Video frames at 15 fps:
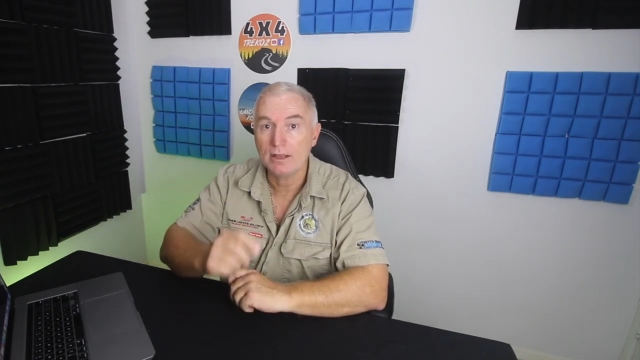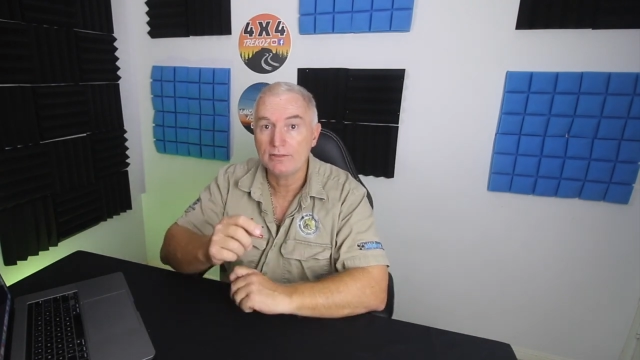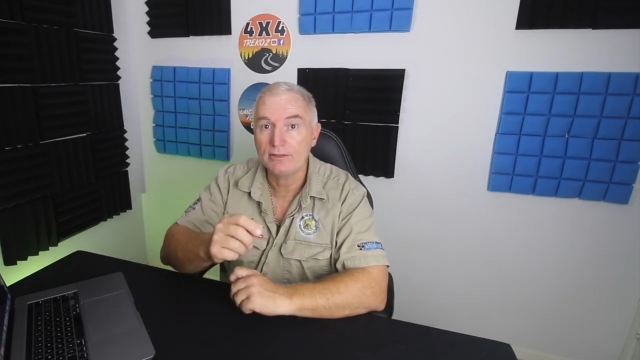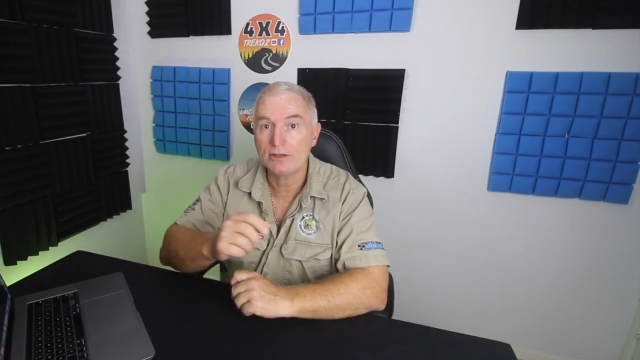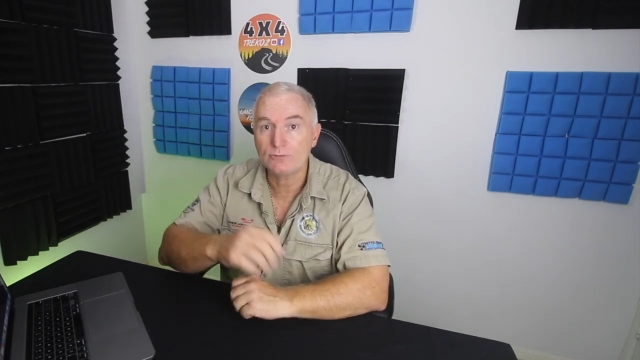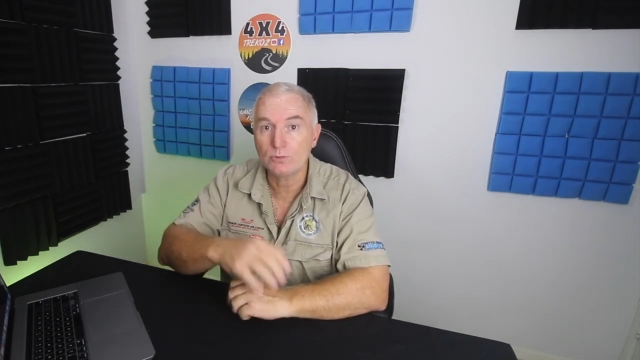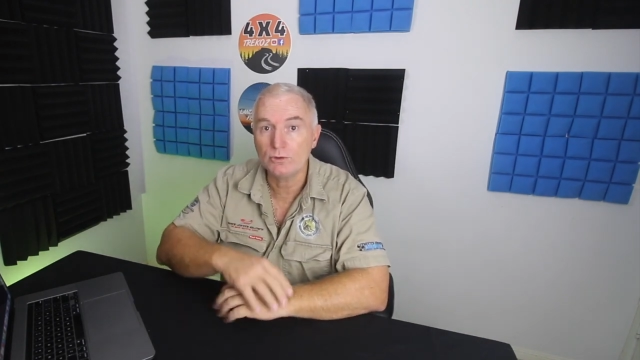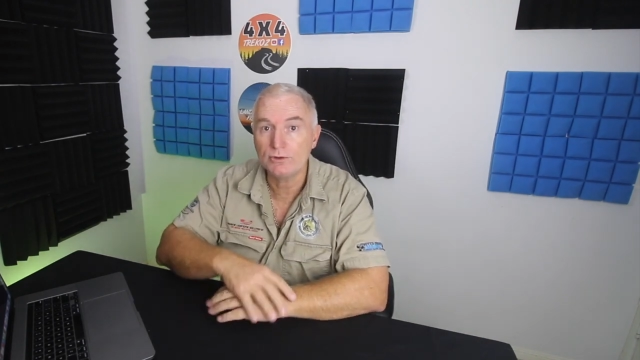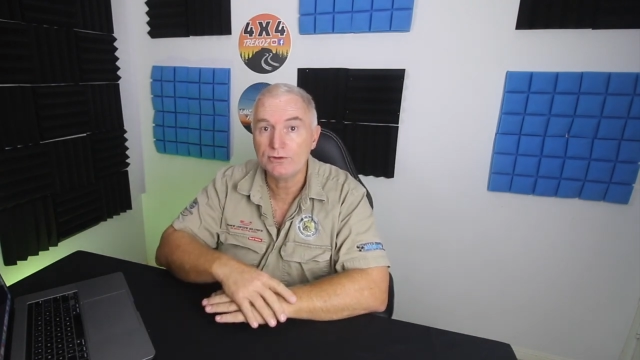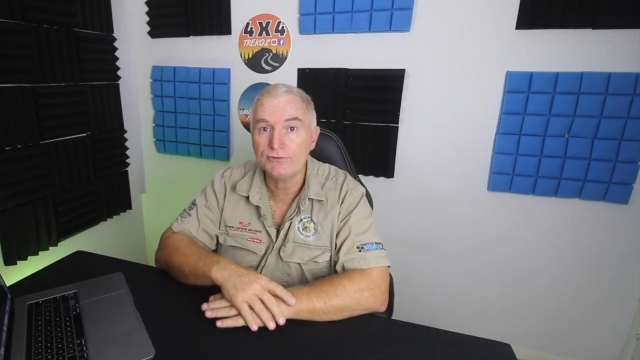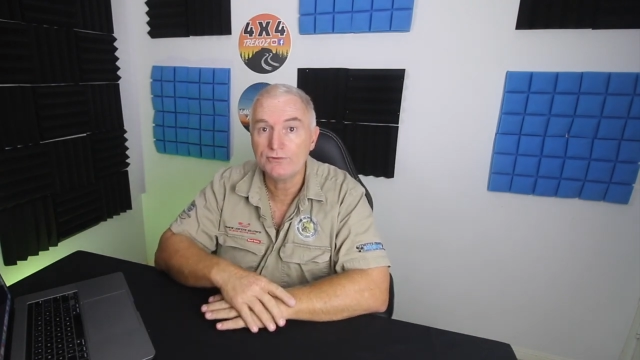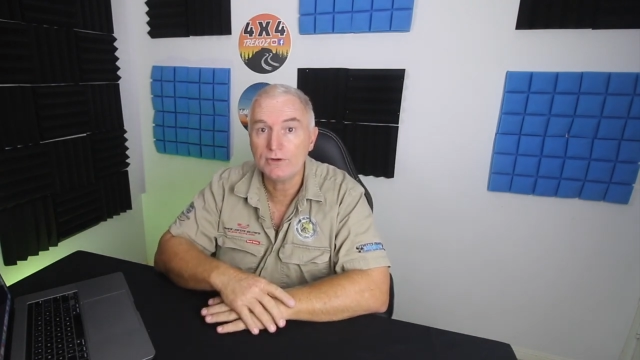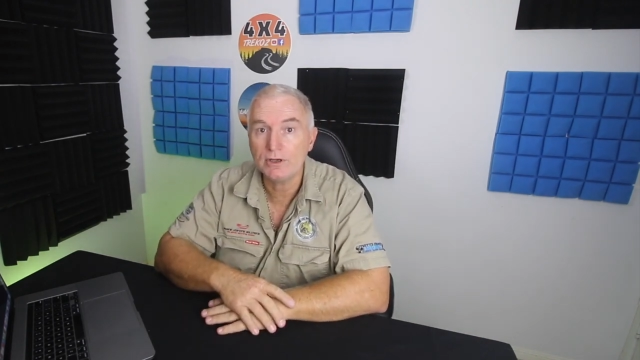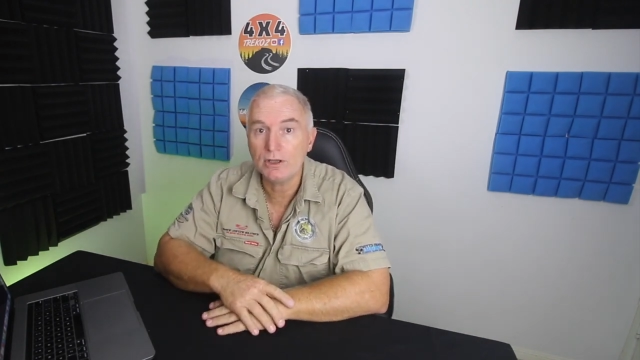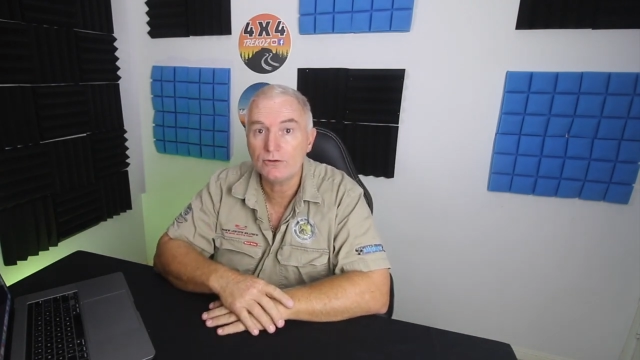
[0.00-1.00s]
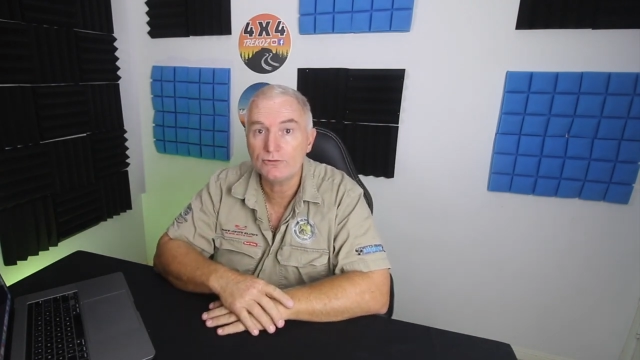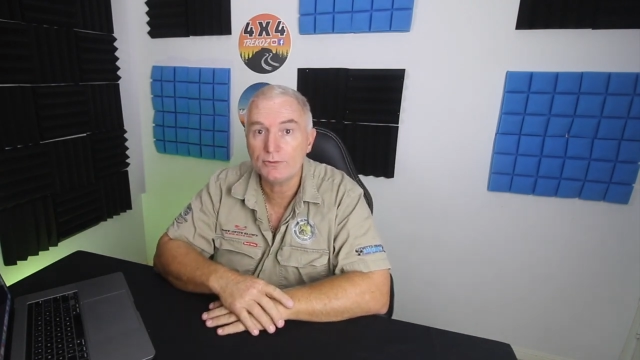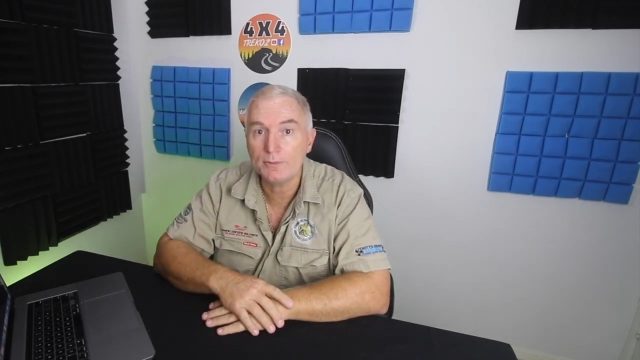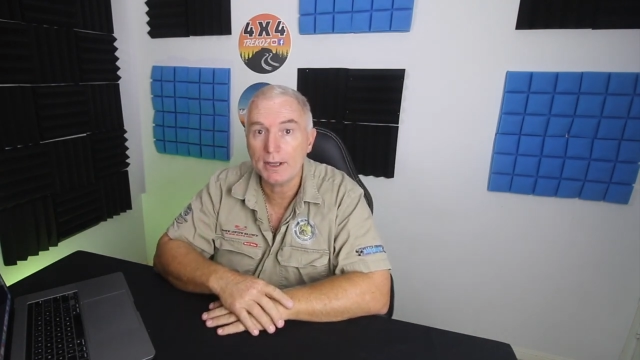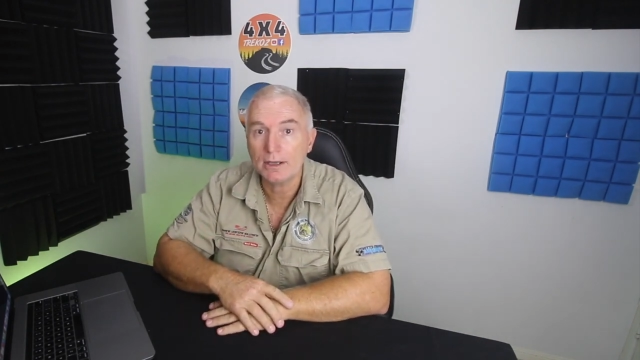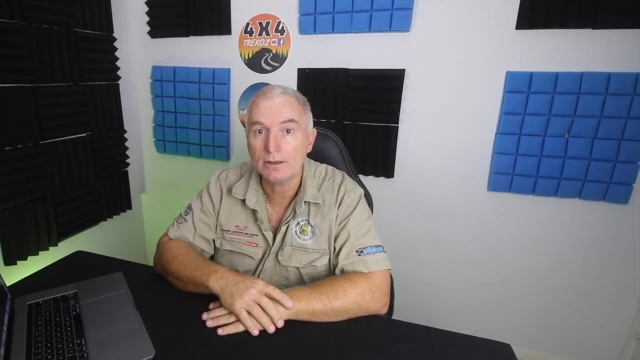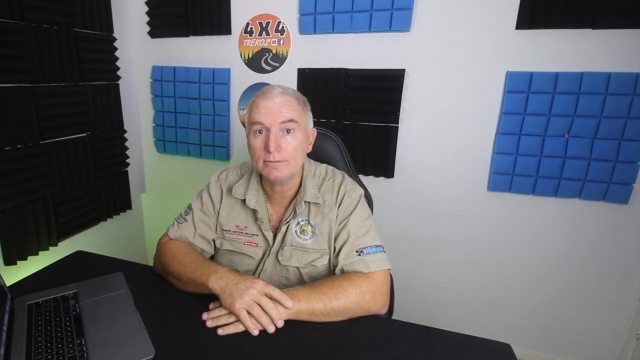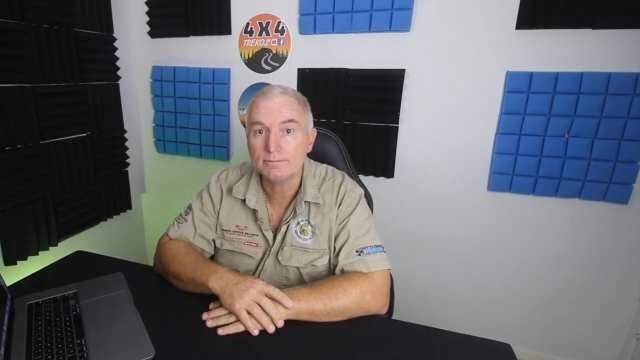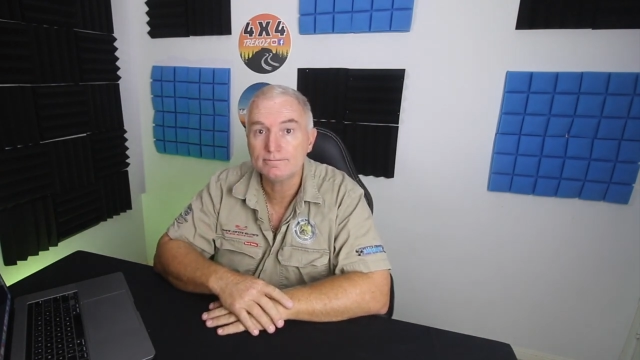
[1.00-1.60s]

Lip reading: That's what this video is about.